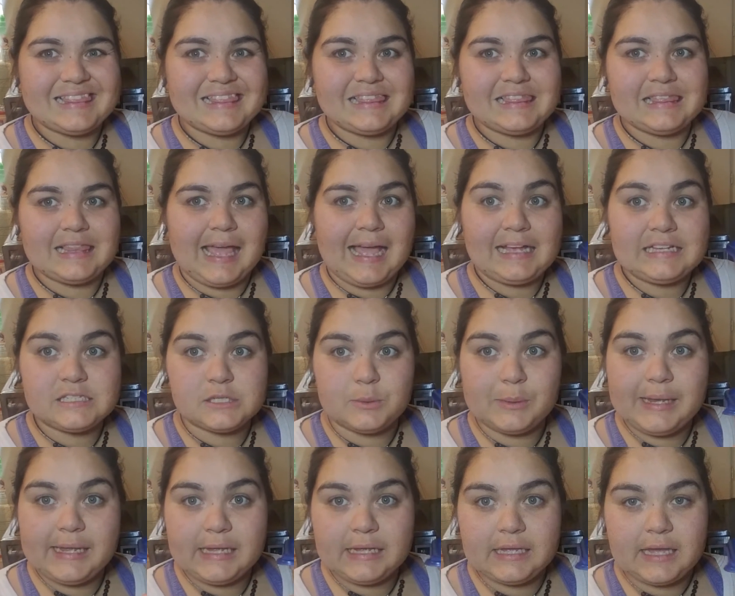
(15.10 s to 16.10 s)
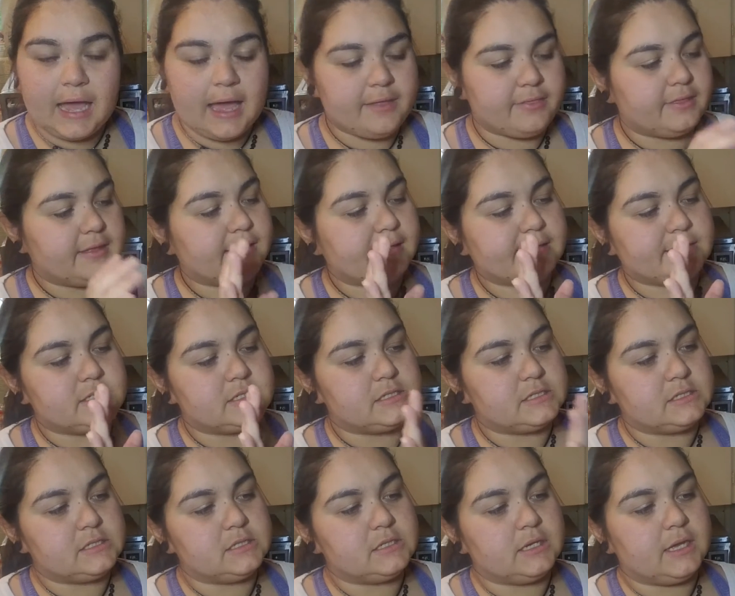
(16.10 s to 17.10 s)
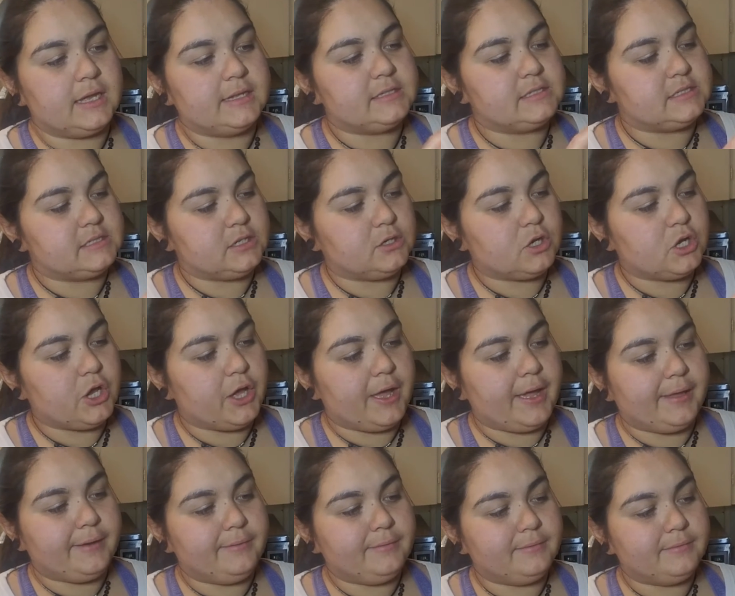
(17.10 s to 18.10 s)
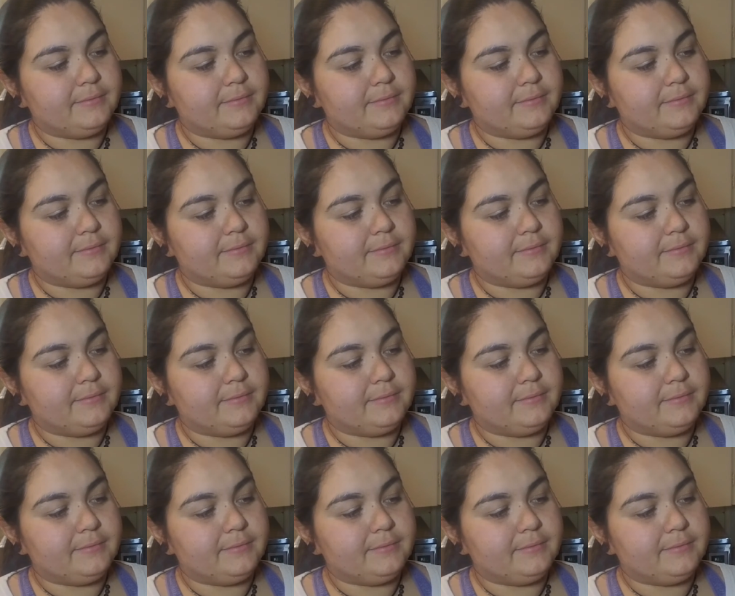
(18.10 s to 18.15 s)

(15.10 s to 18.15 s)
last week. I think it's still good.